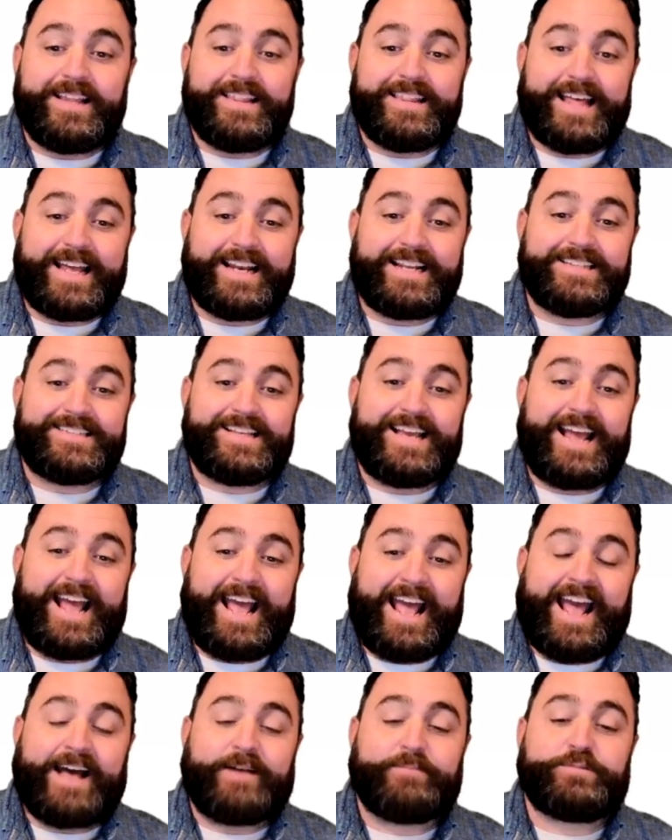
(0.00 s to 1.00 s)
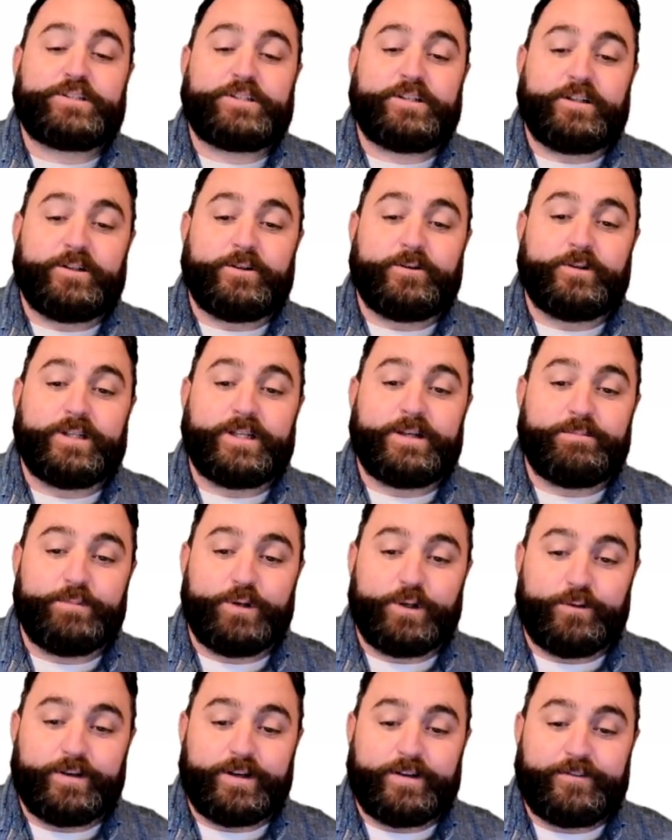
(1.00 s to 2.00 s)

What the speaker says: That is absolutely moving.